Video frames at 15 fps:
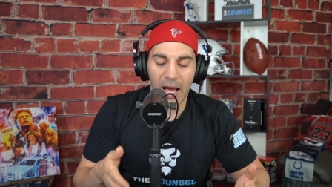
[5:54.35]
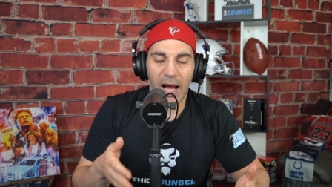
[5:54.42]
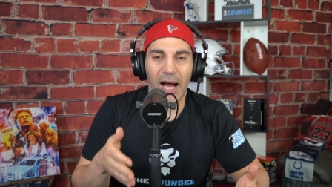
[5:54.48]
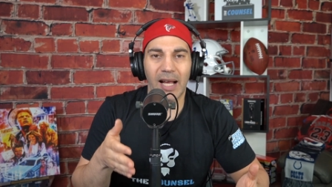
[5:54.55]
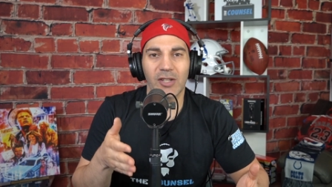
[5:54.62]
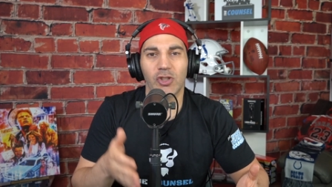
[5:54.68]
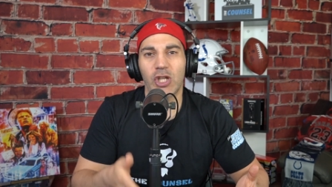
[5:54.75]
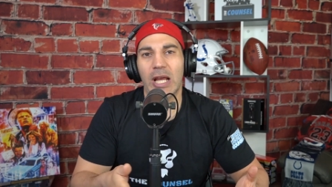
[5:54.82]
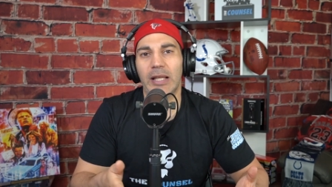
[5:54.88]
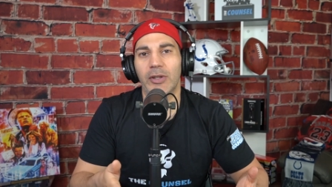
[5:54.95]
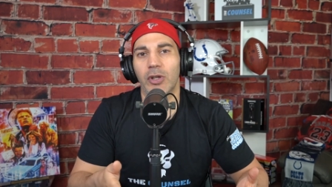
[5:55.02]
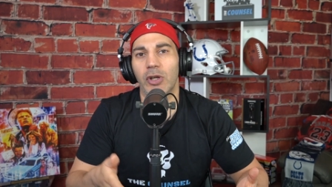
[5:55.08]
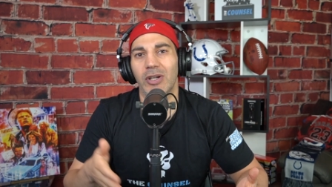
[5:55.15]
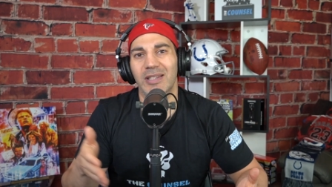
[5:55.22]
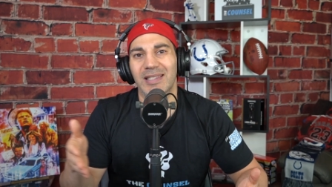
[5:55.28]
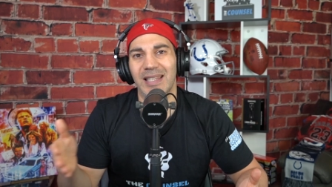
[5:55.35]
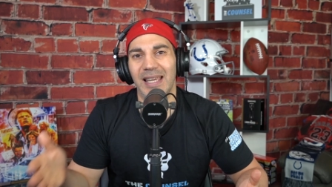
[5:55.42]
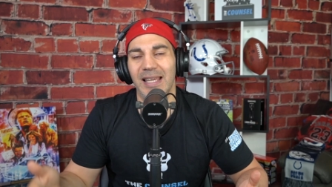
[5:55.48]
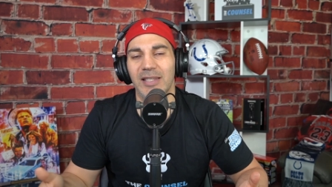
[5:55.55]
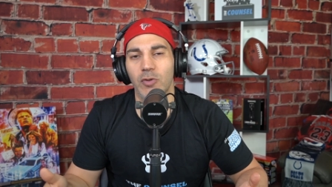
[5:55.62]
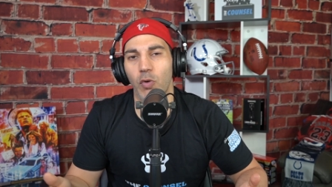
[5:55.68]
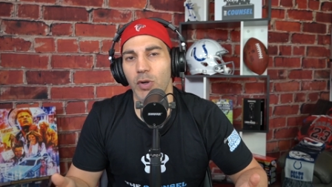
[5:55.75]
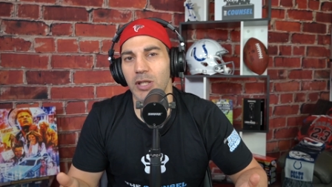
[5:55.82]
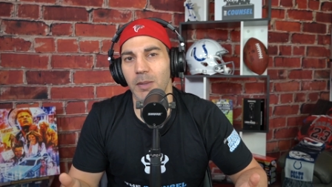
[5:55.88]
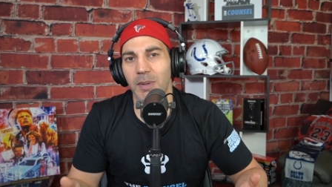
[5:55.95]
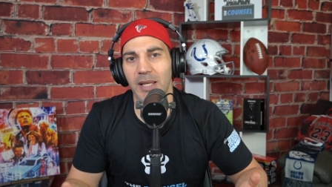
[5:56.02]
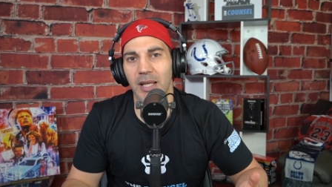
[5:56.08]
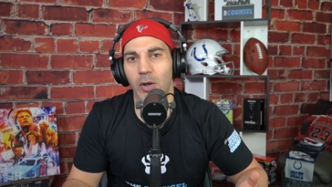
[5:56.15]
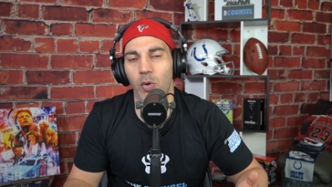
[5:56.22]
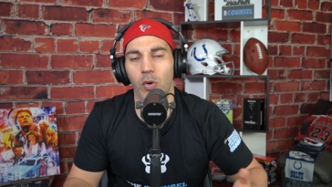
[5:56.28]
Uh, Jalen Hurts is going to
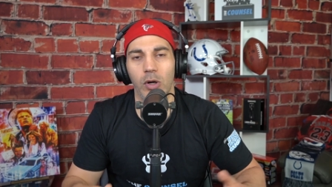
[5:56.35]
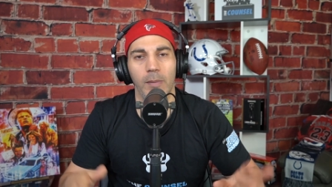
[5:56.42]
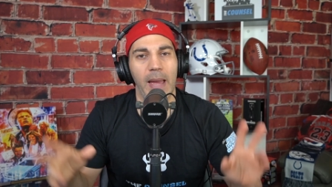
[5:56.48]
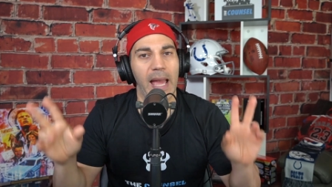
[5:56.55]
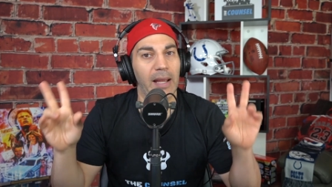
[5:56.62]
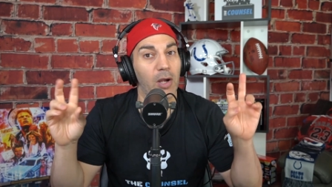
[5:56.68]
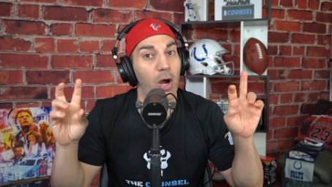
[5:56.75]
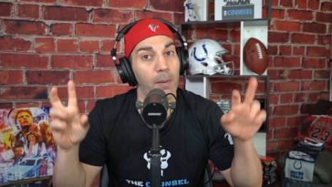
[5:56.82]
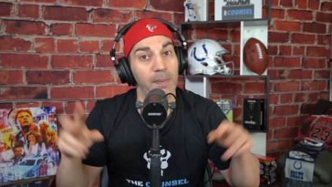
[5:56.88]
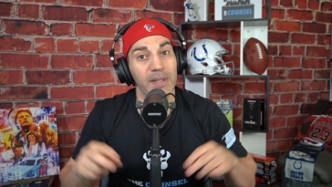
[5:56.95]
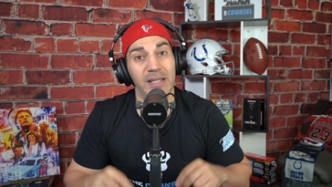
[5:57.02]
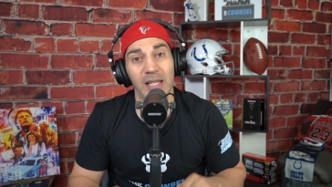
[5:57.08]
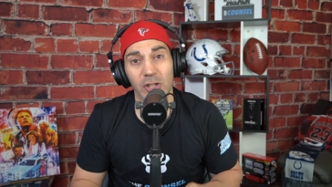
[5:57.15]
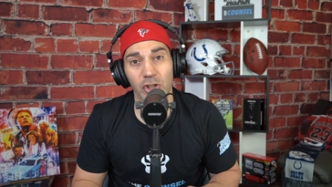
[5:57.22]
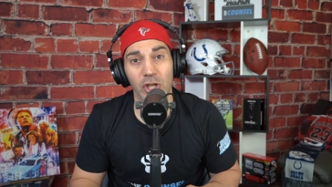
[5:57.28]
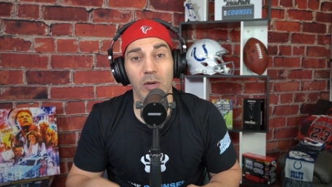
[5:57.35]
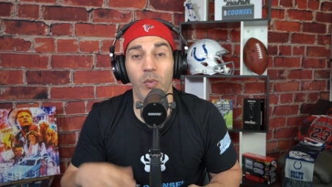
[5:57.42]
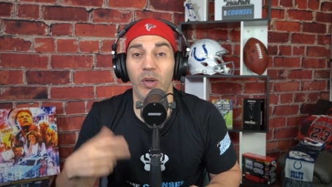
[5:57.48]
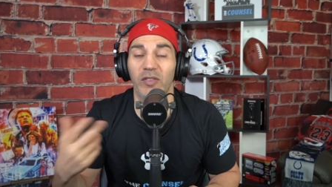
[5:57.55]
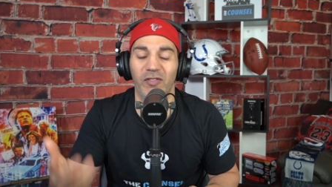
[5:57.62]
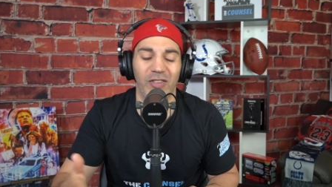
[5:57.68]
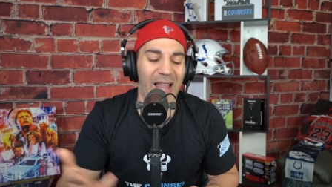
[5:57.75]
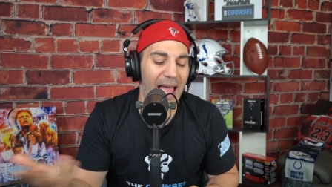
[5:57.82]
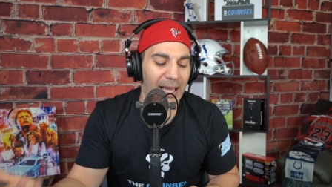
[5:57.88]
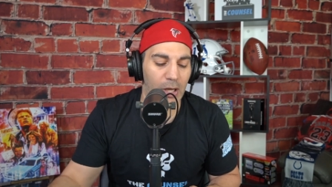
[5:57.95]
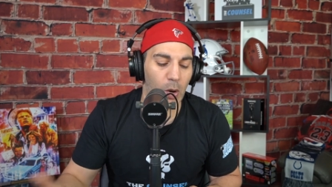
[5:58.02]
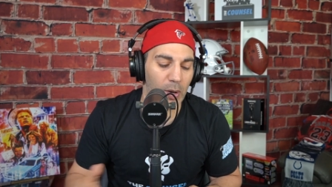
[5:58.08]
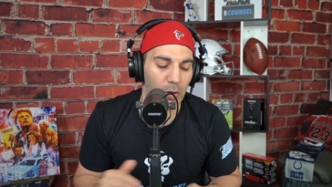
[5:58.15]
be in a quarterback competition with Flacco.